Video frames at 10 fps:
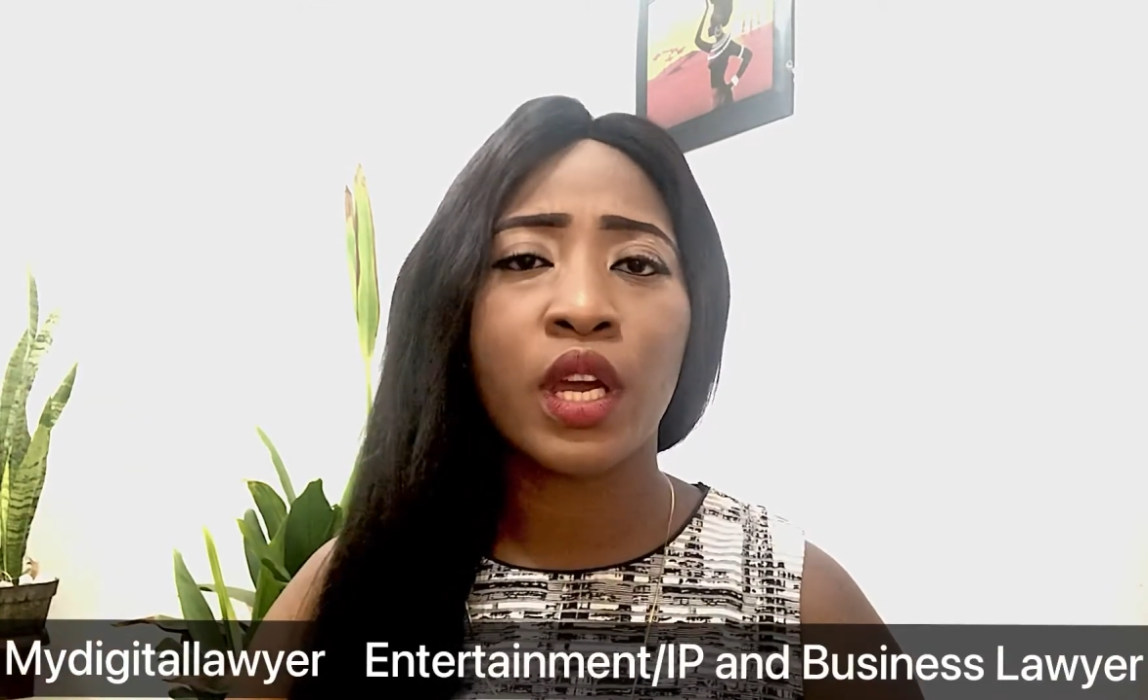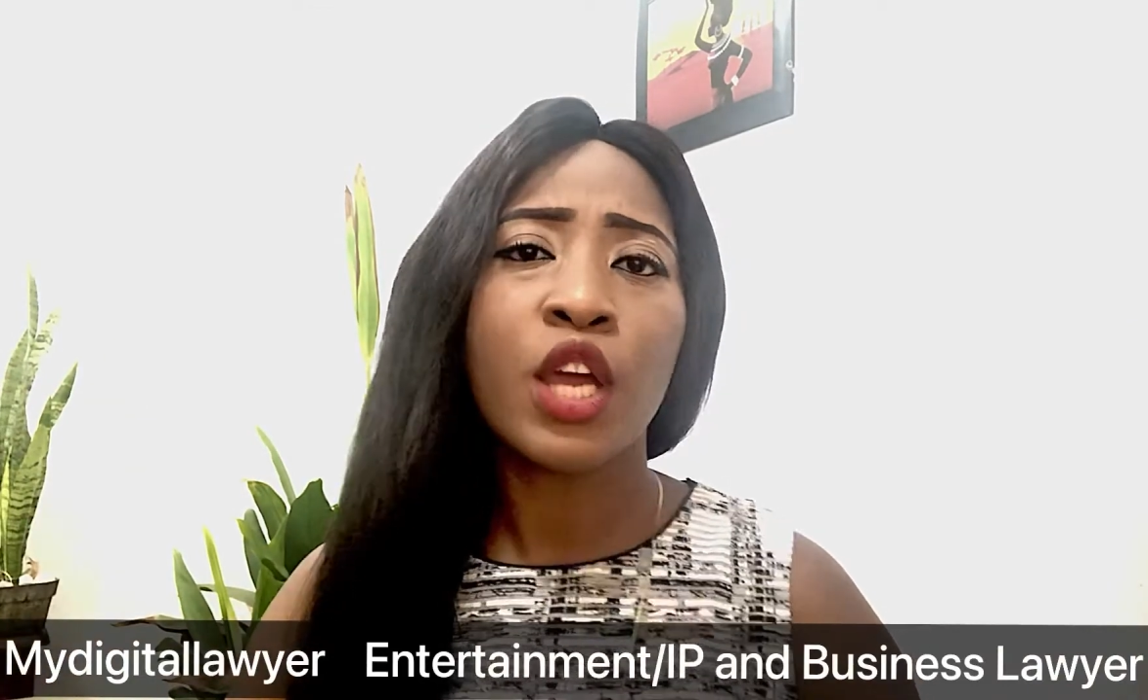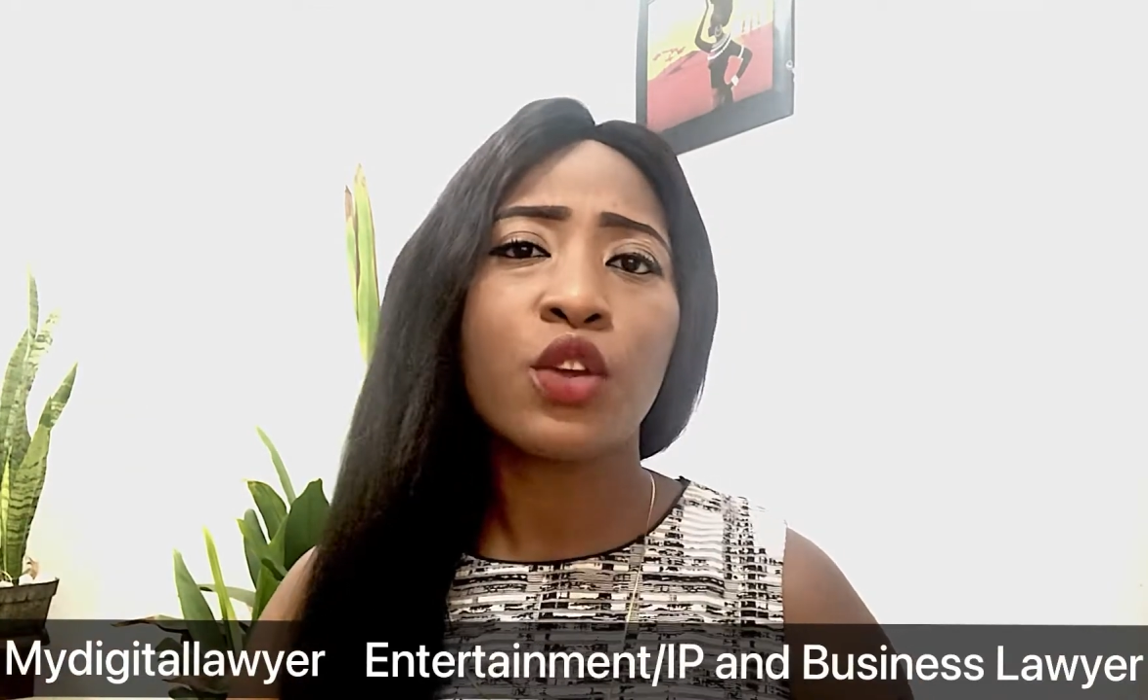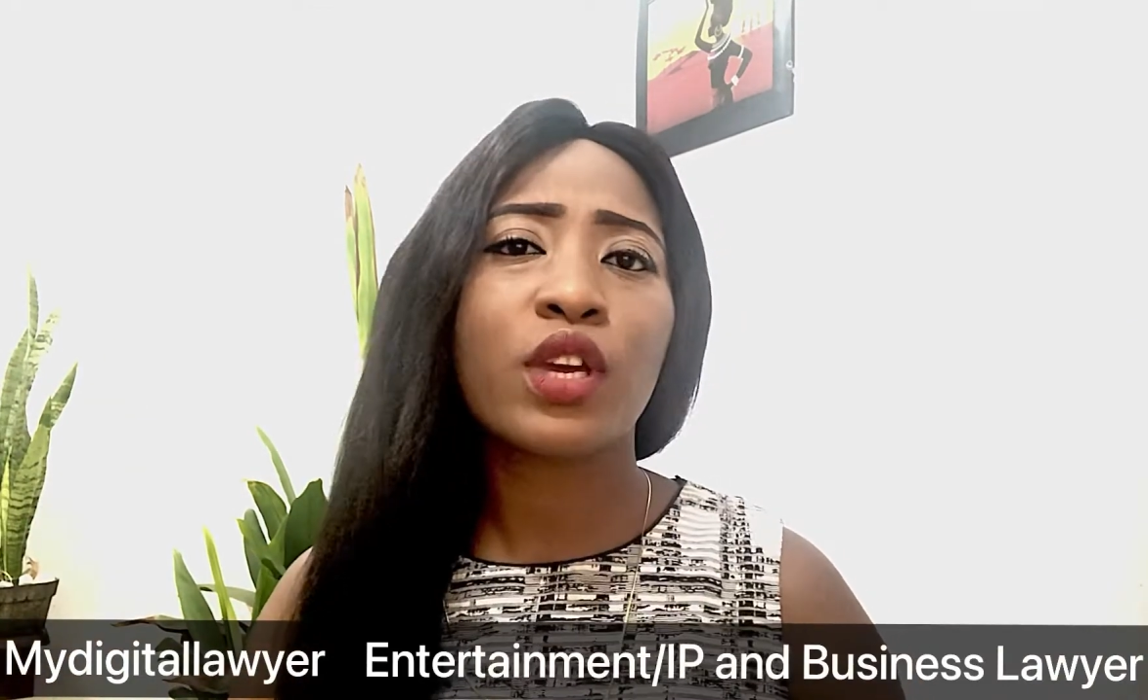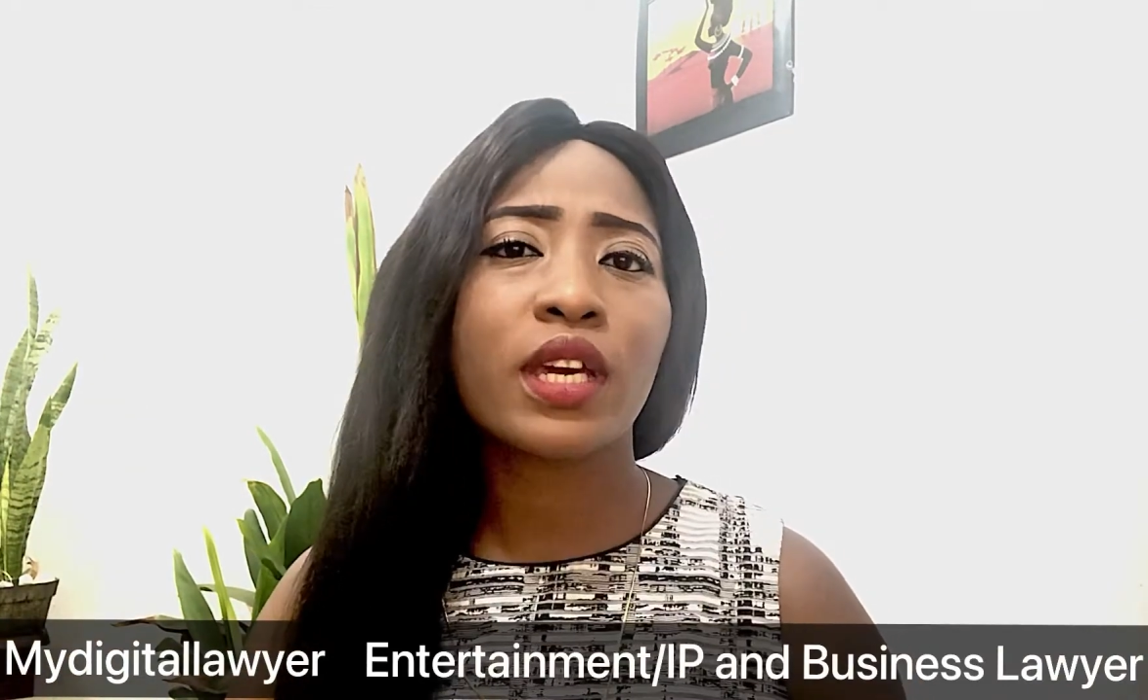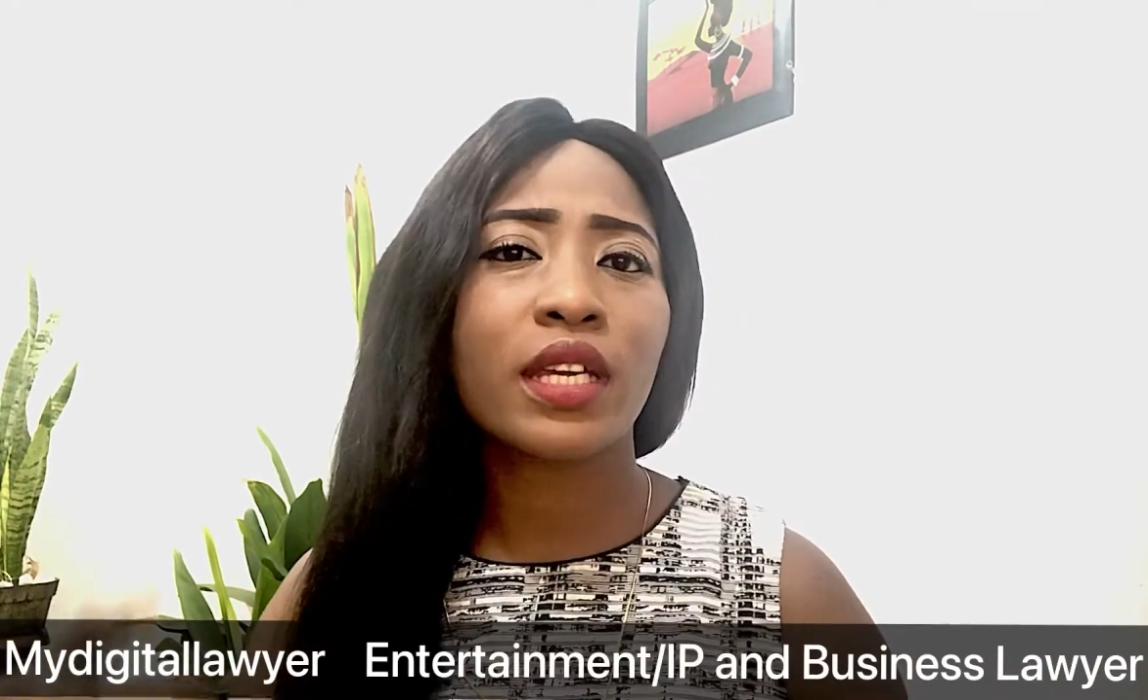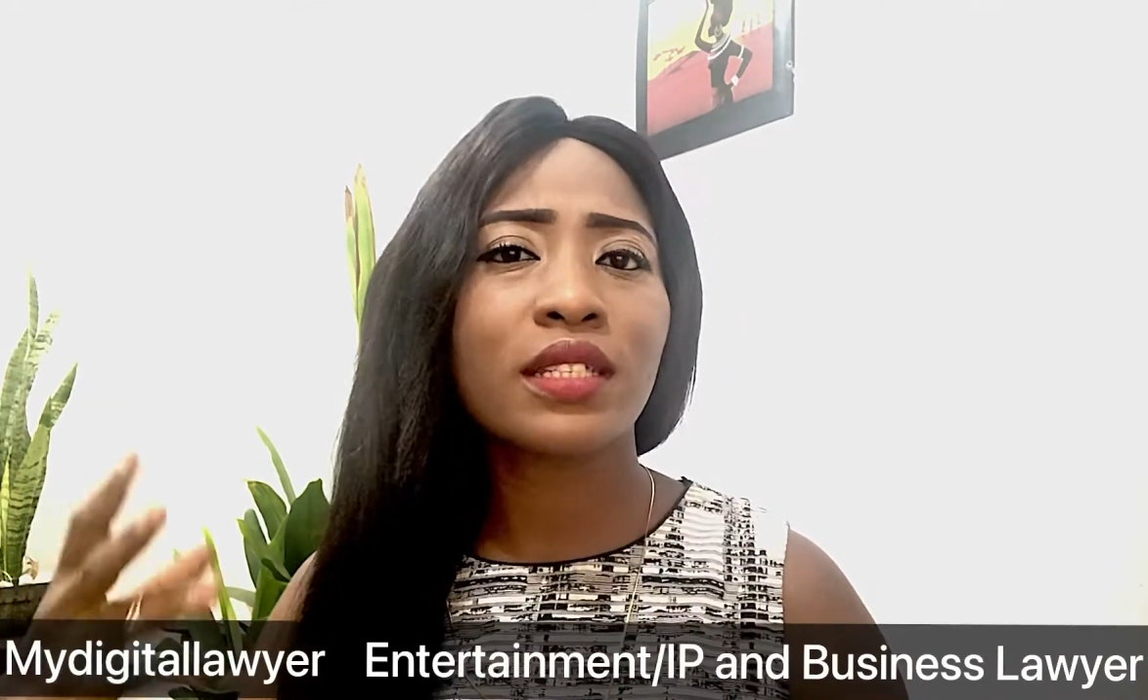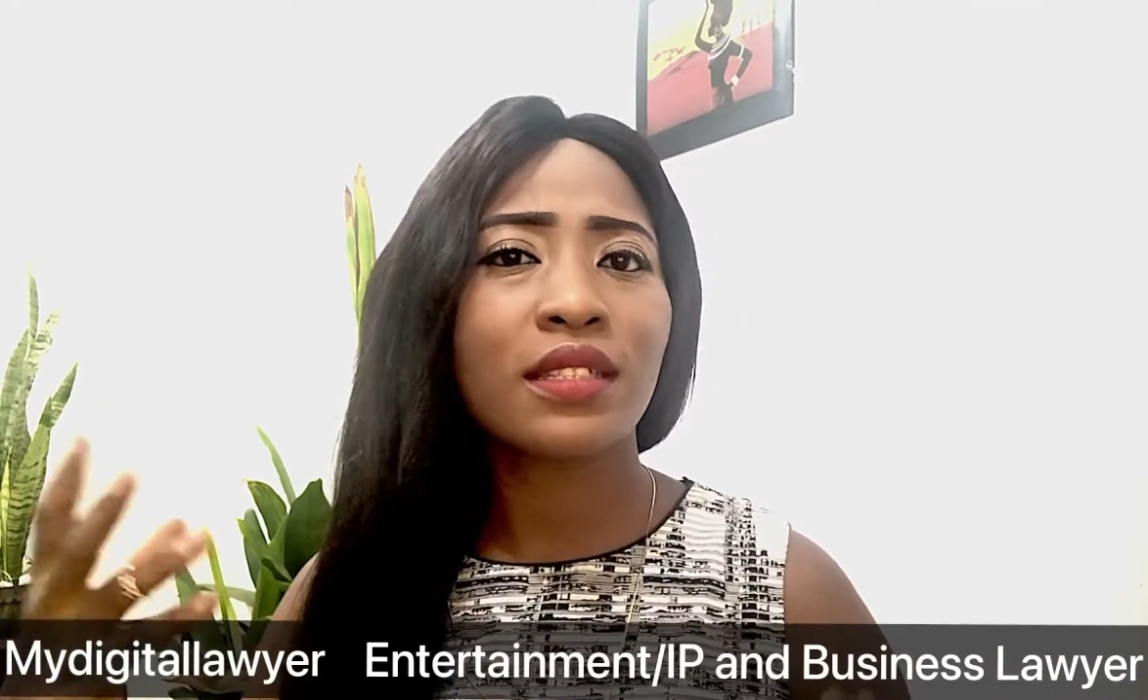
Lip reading: you can